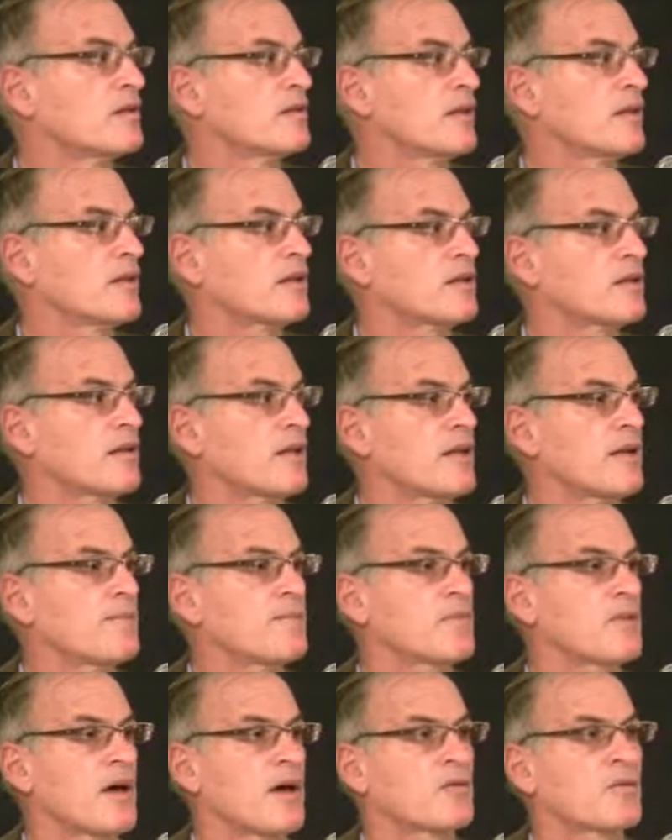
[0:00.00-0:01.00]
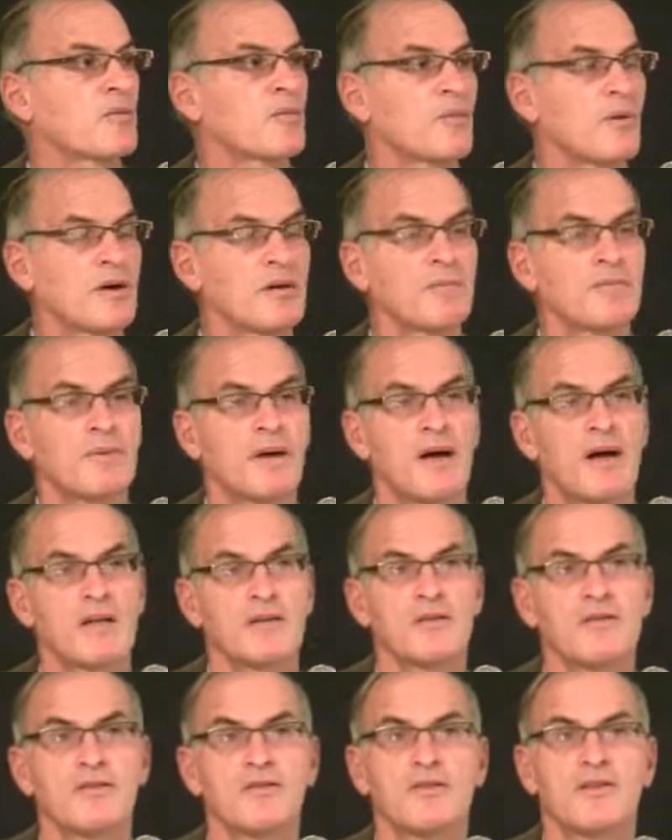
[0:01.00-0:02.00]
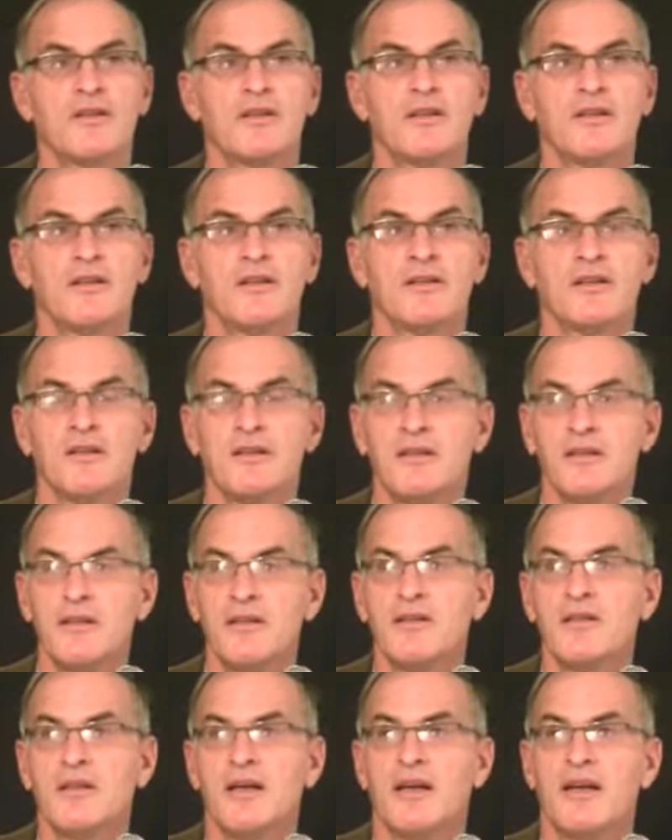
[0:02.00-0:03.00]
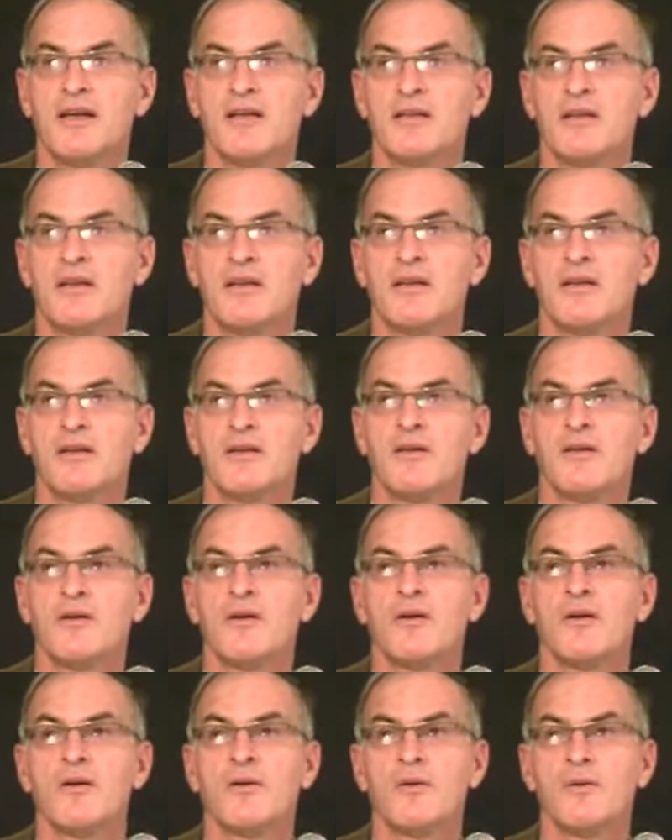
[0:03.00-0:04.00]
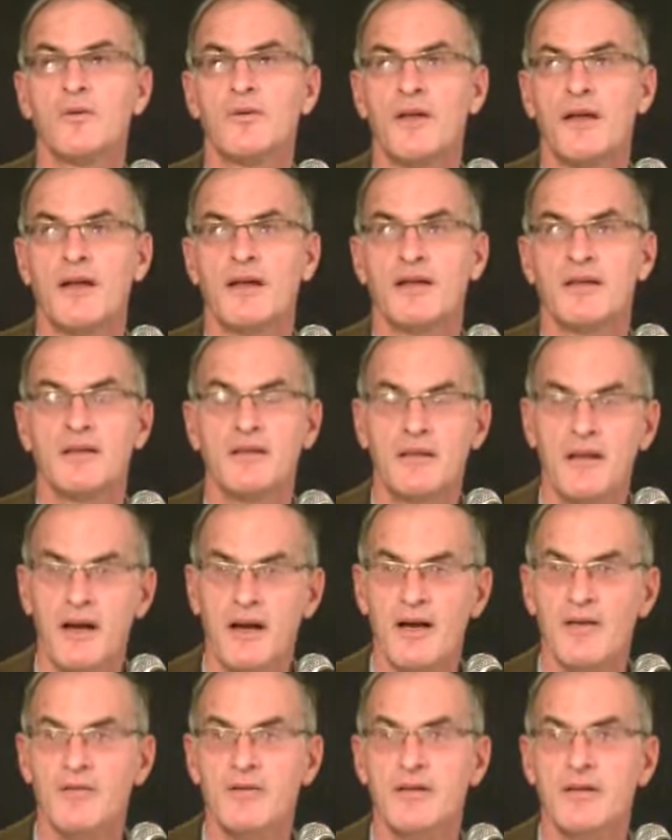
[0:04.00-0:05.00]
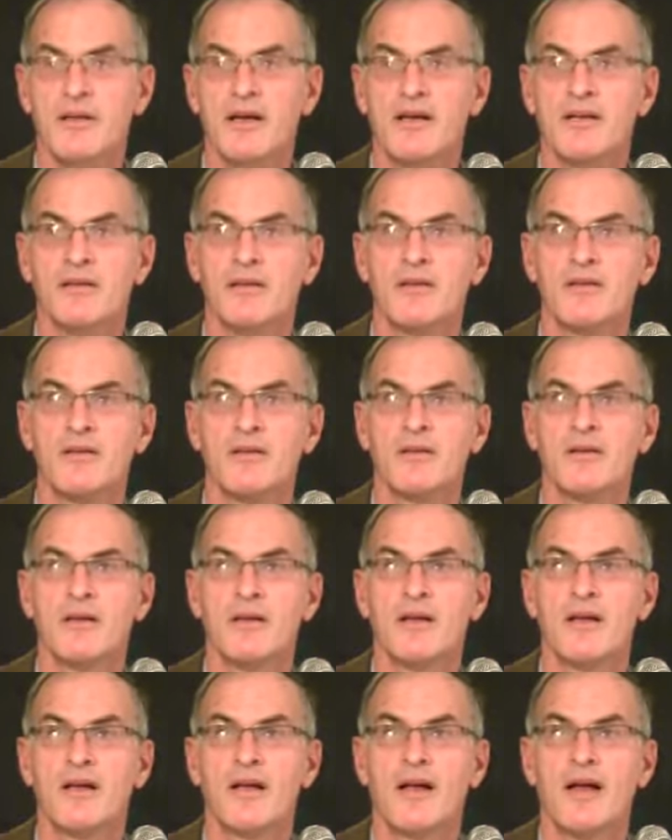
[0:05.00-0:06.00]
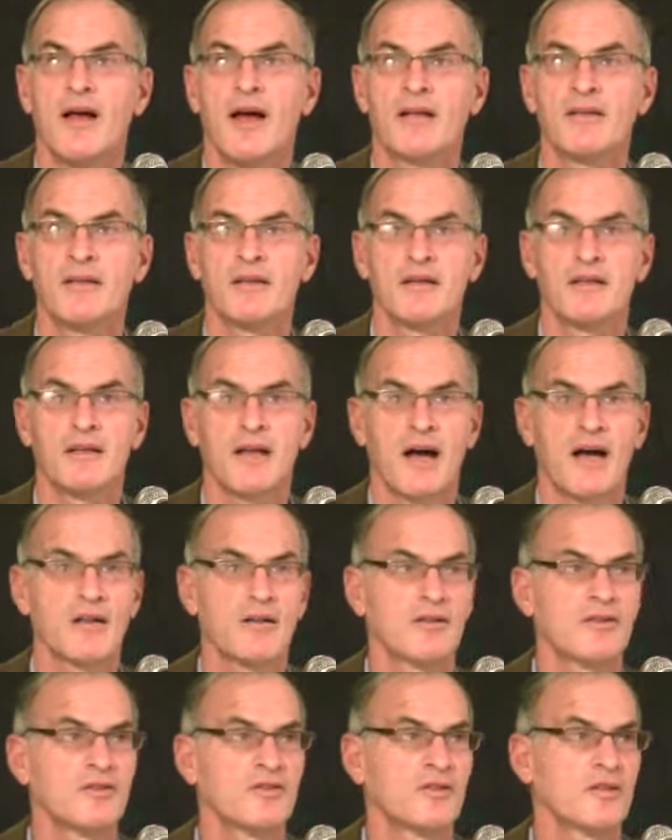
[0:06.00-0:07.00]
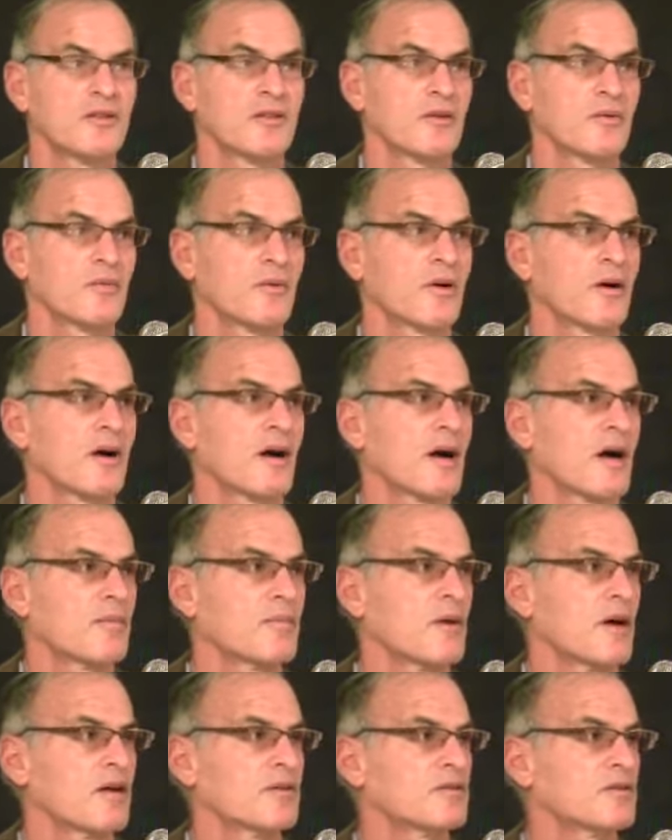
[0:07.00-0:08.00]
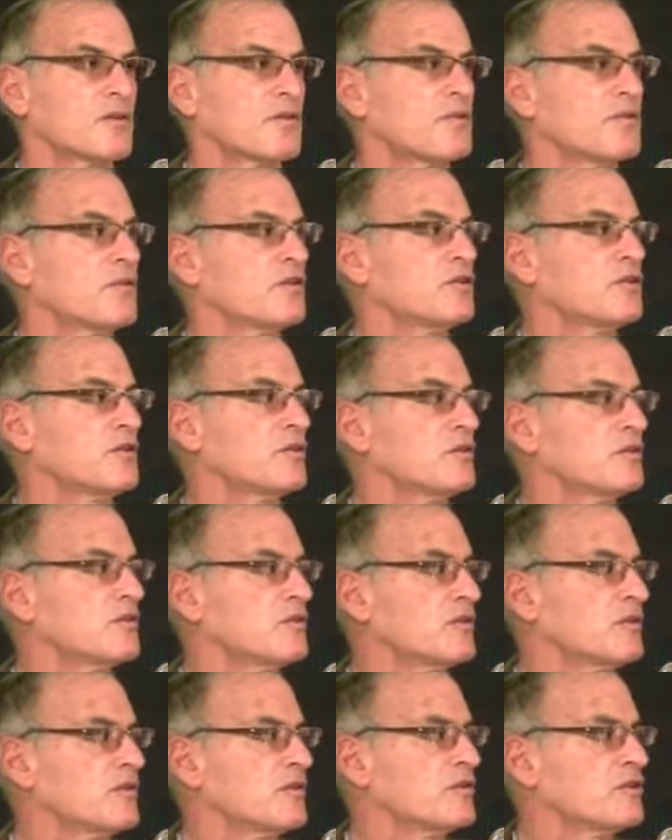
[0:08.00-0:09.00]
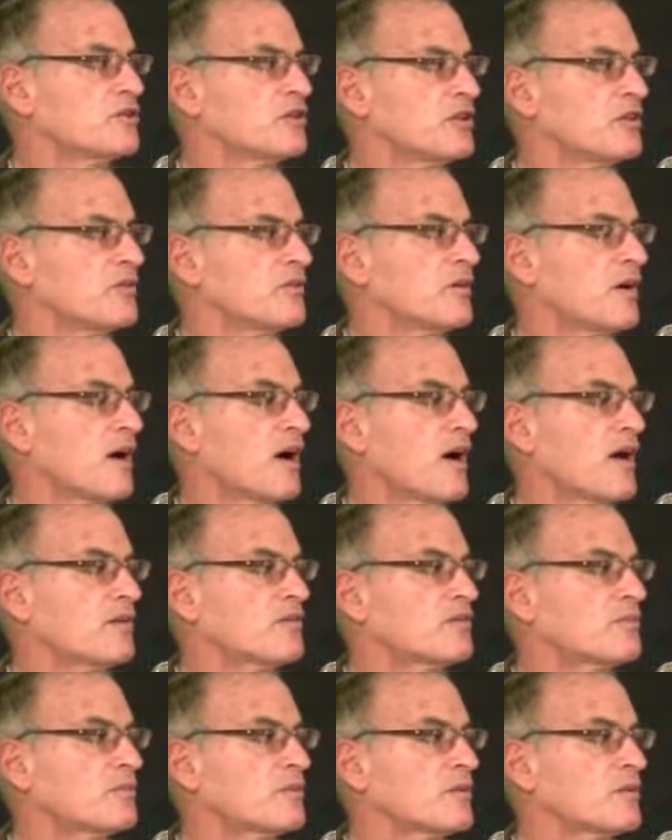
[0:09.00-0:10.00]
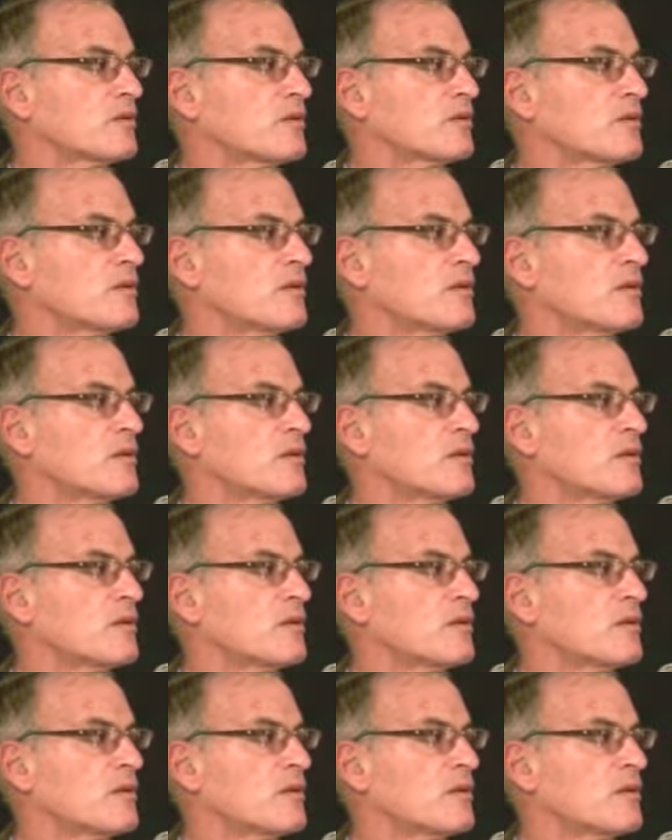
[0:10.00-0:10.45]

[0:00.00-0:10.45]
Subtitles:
they claimed that one Palestinian detainee who they interrogated had acknowledged that there were Hamas officials in Shifa Hospital.